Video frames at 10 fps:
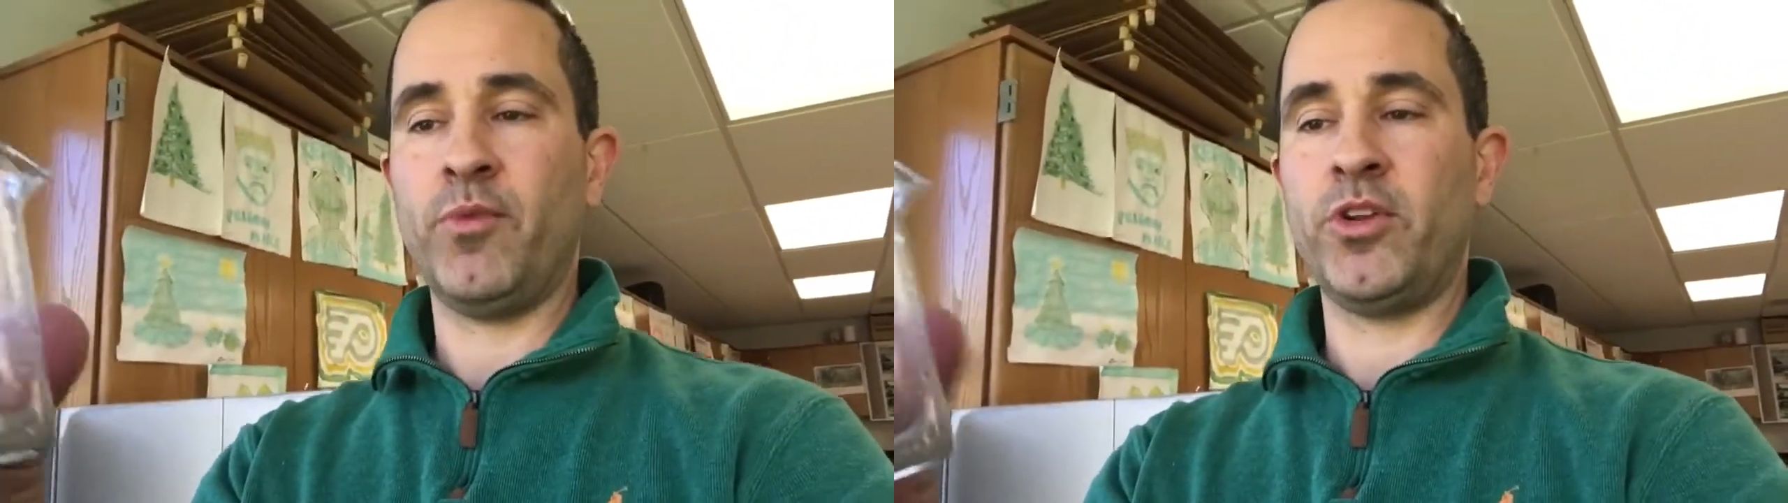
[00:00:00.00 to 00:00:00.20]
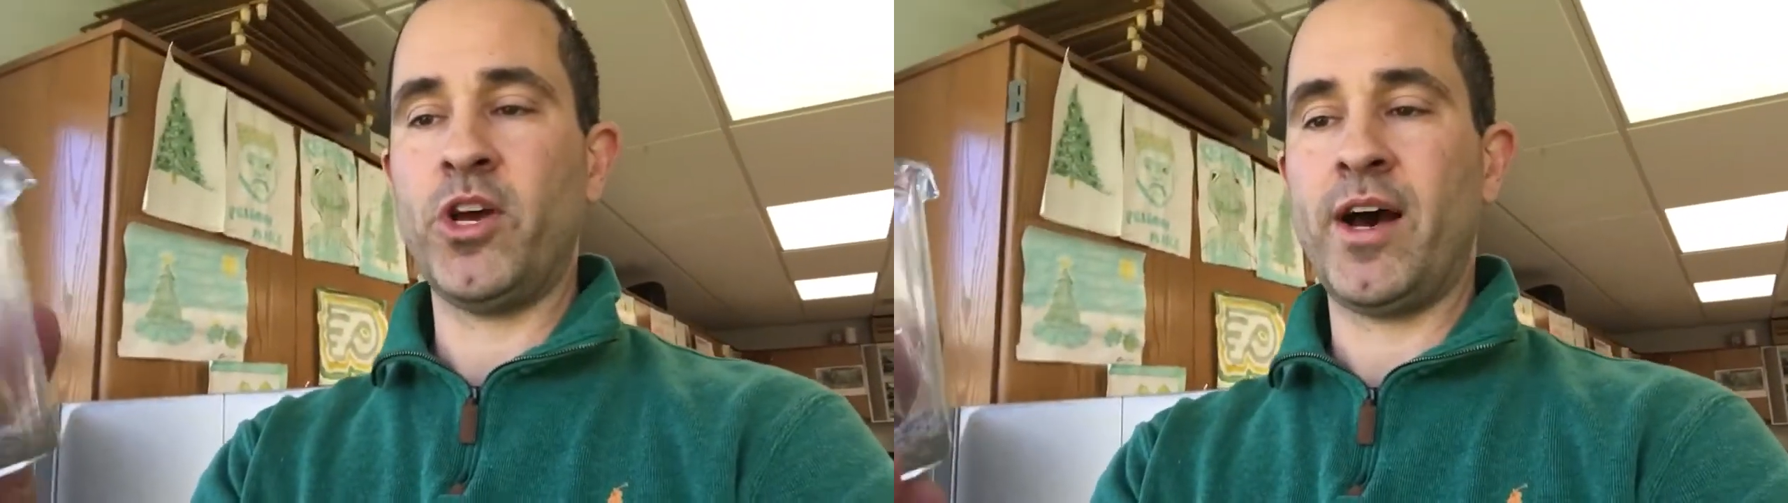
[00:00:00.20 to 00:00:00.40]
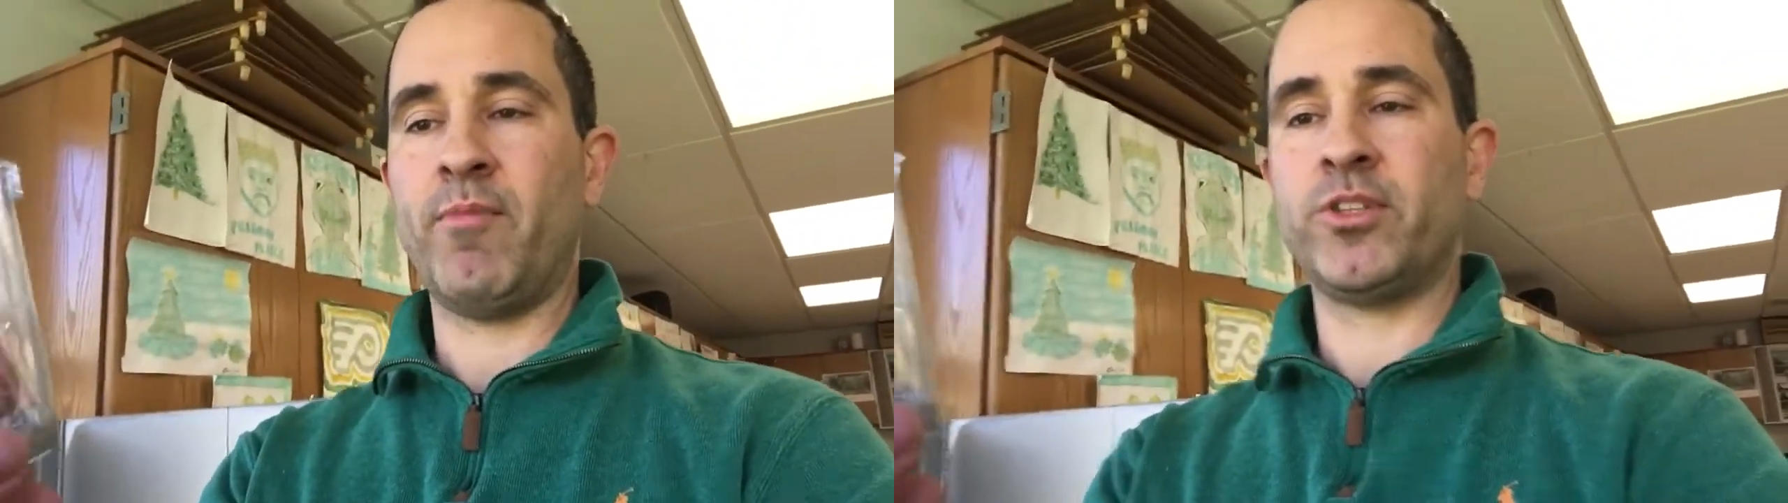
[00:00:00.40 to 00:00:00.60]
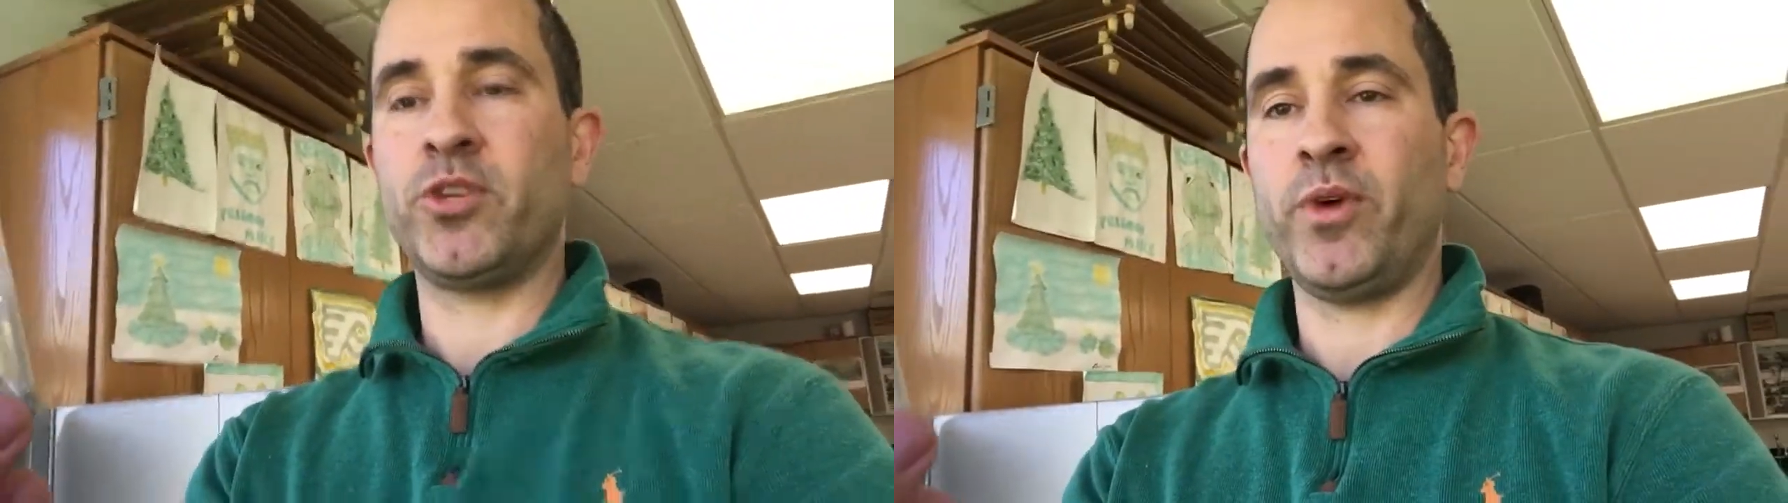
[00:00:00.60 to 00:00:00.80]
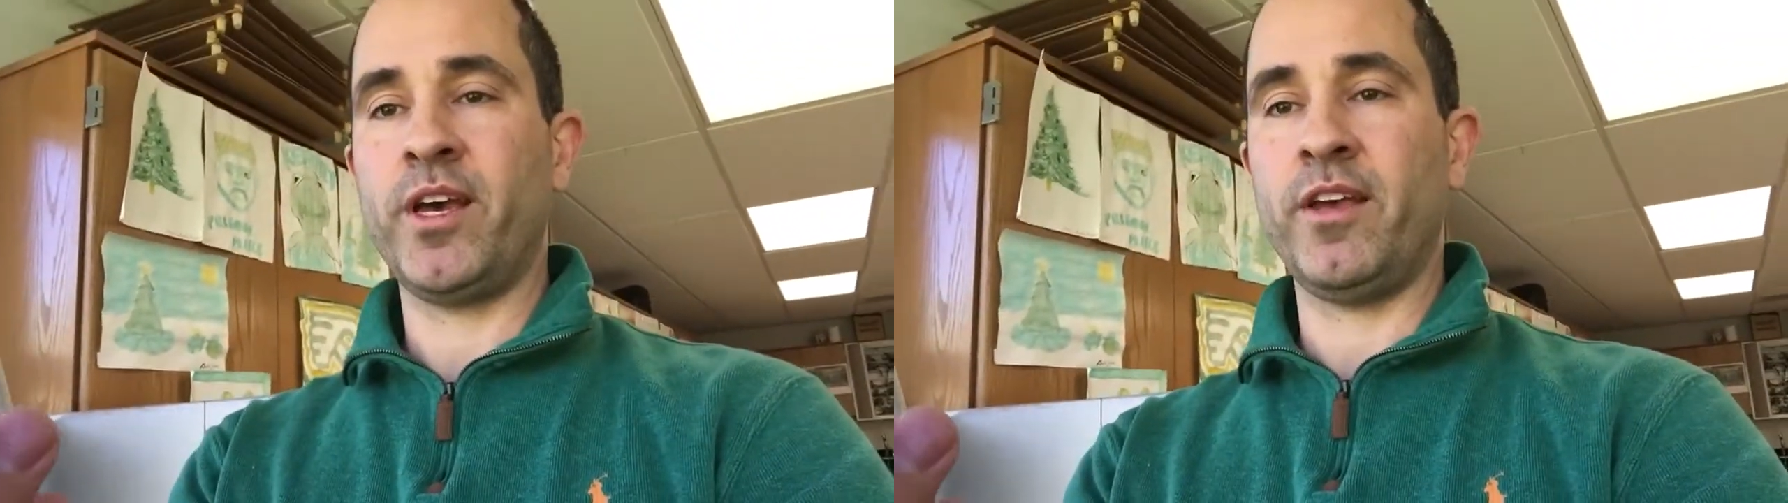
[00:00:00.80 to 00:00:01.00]
We know how much it
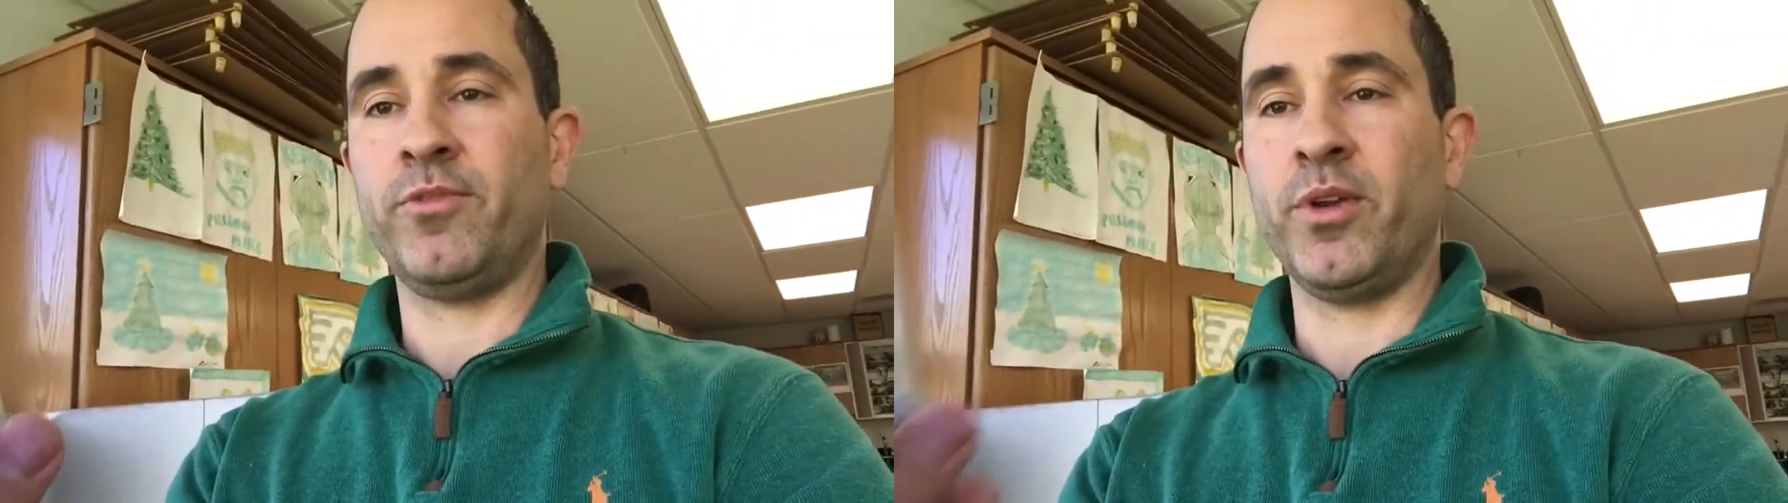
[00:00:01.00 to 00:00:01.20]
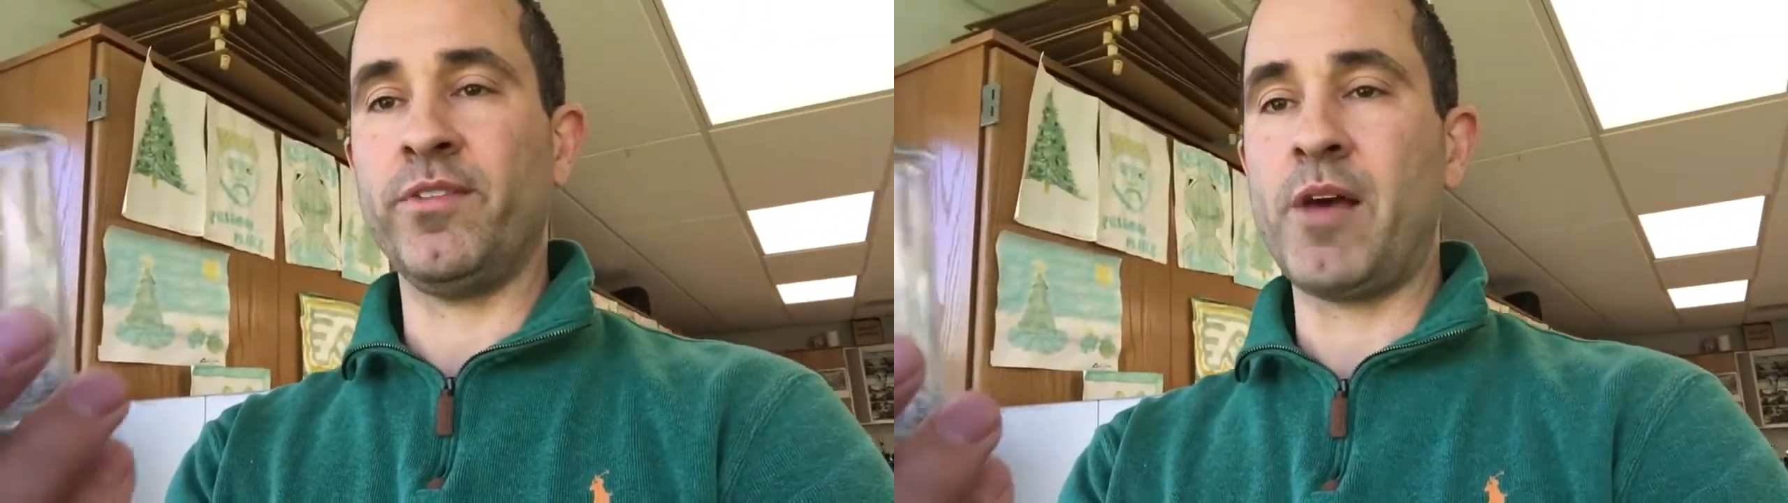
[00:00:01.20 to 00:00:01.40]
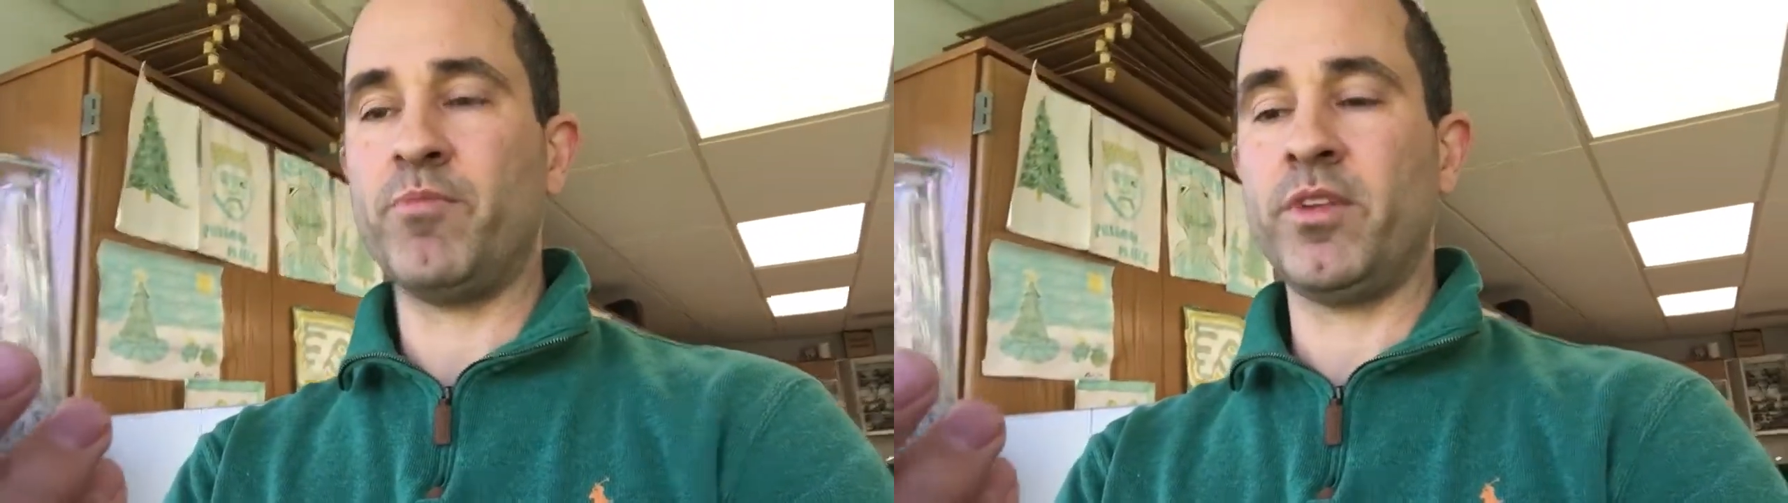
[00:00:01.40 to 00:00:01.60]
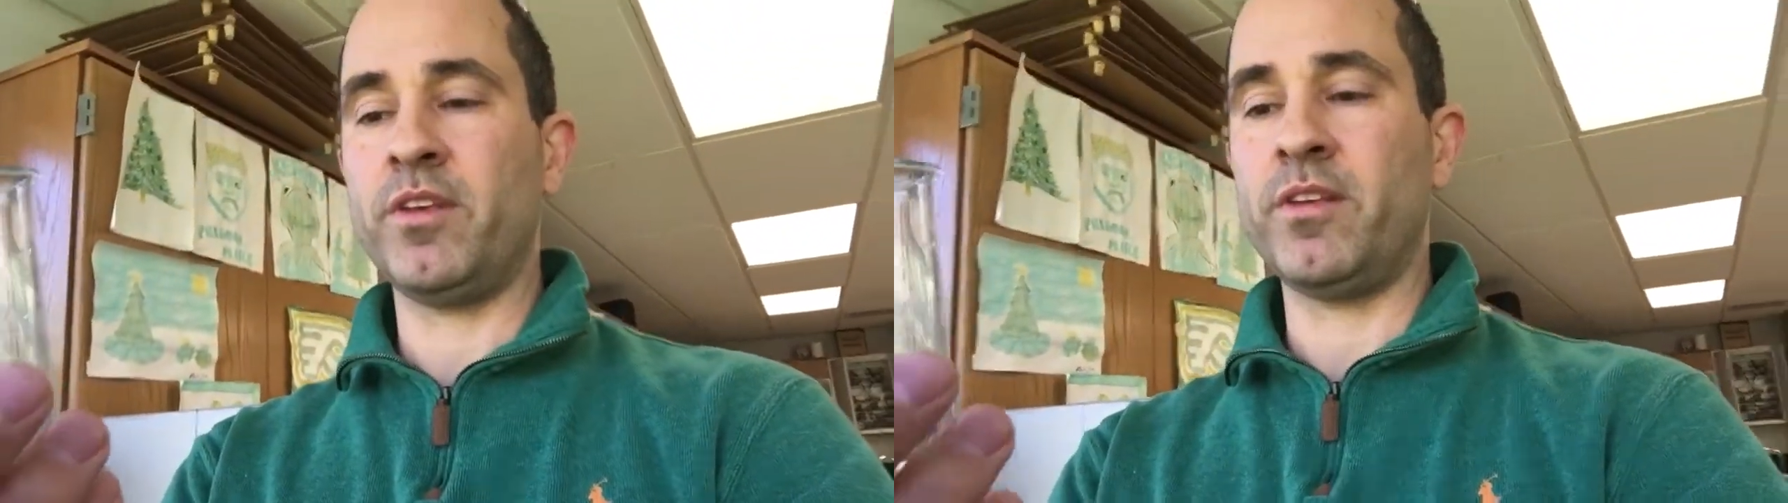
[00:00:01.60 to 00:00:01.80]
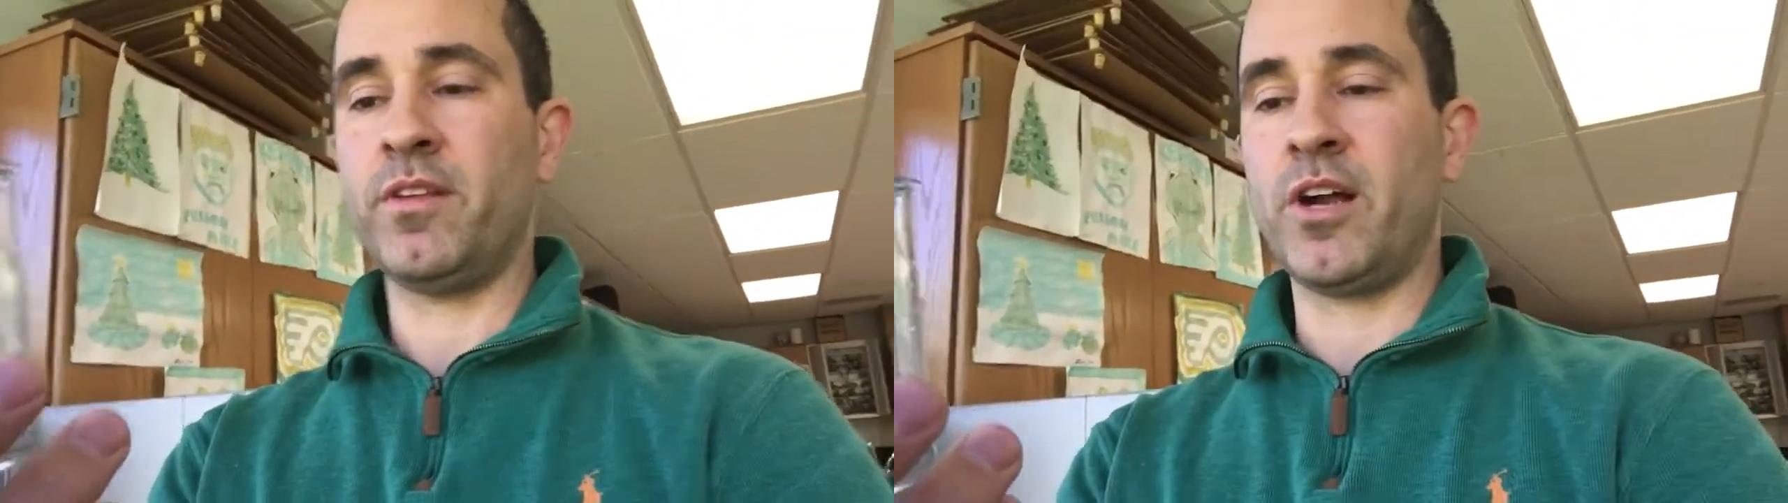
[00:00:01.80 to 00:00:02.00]
weighs when it's empty.